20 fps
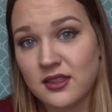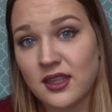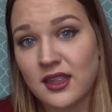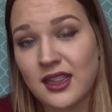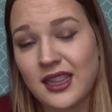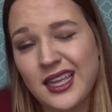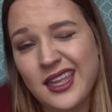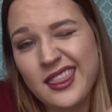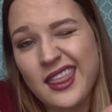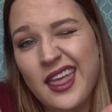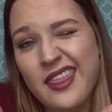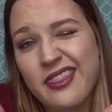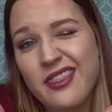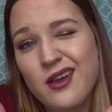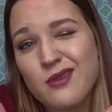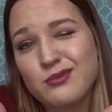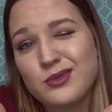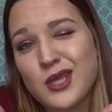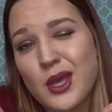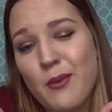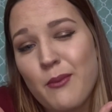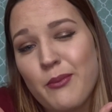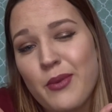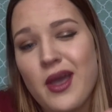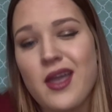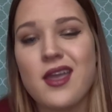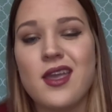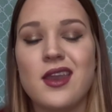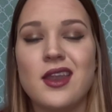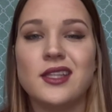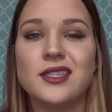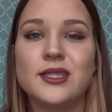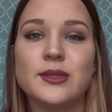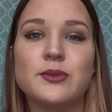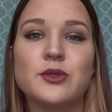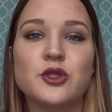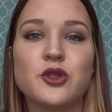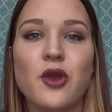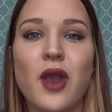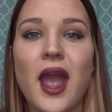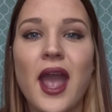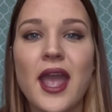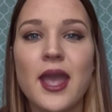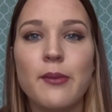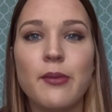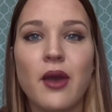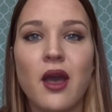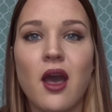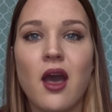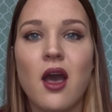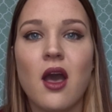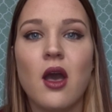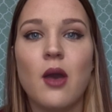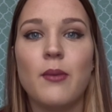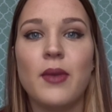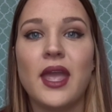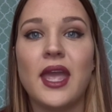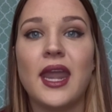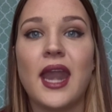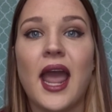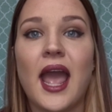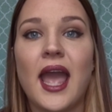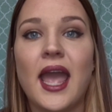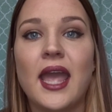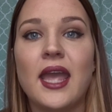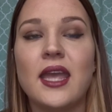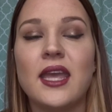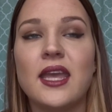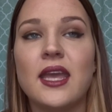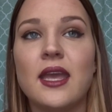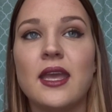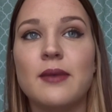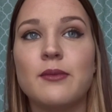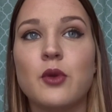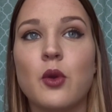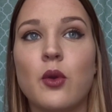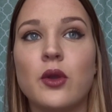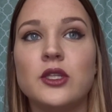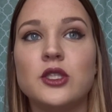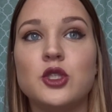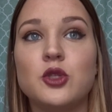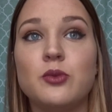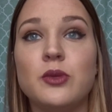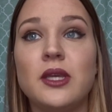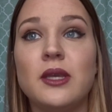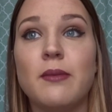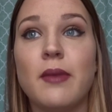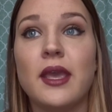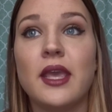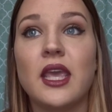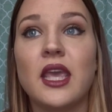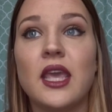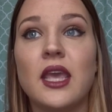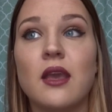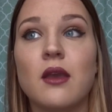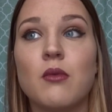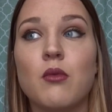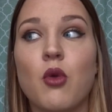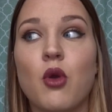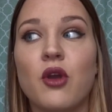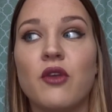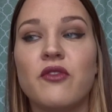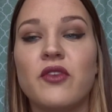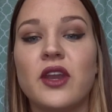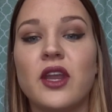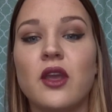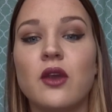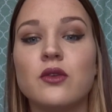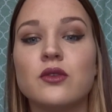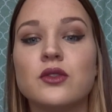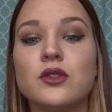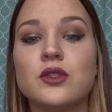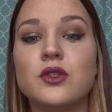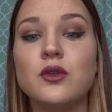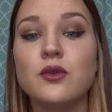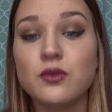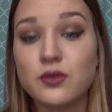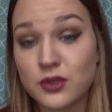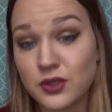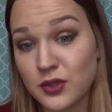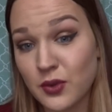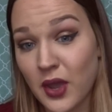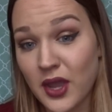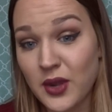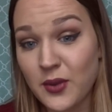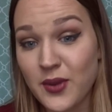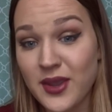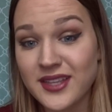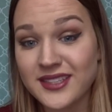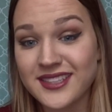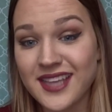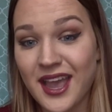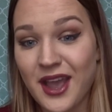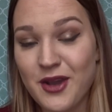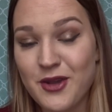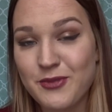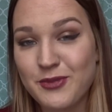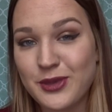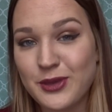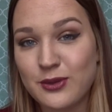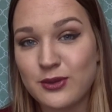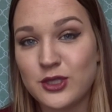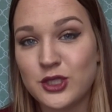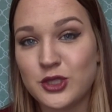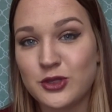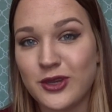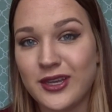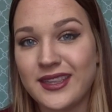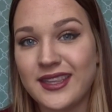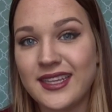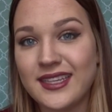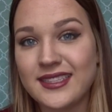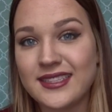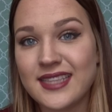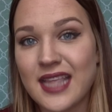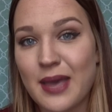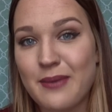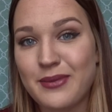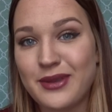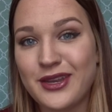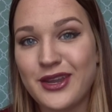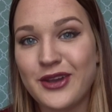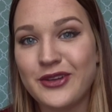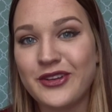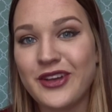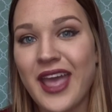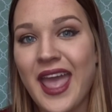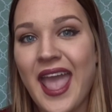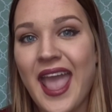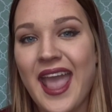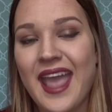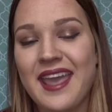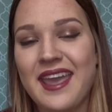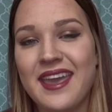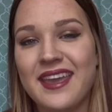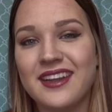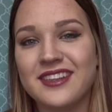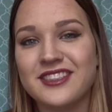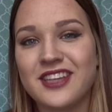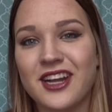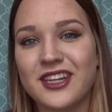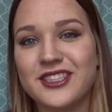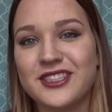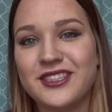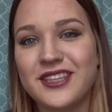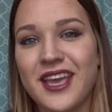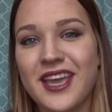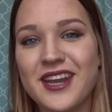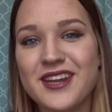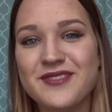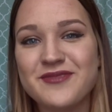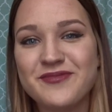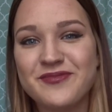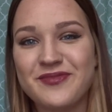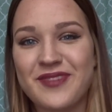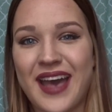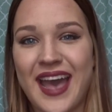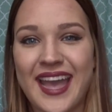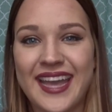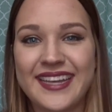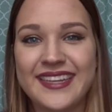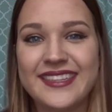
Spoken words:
click that thumbs up button and subscribe, and I am going to be making more videos soon. So anyways, I hope you enjoyed this. Let me know, and I'll talk to you later. Bye.